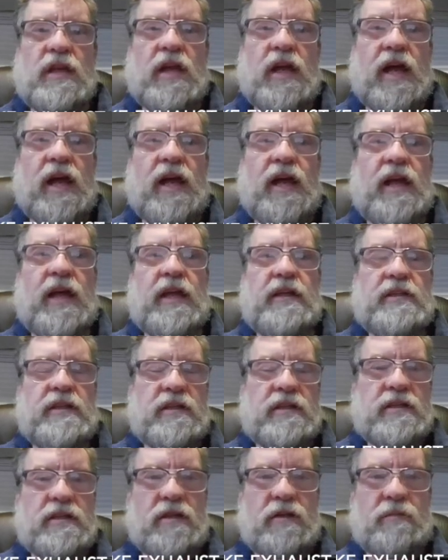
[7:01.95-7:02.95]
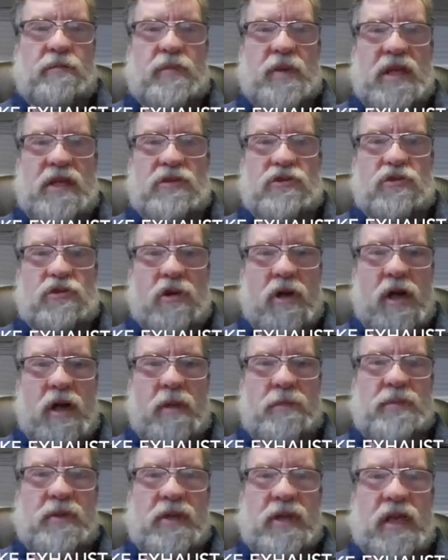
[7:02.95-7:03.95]
had a big
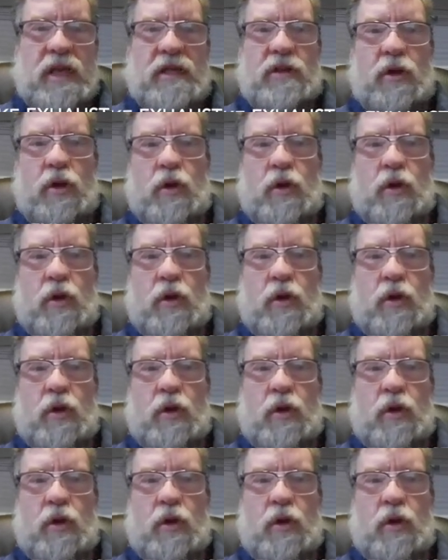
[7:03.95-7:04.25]
drop in the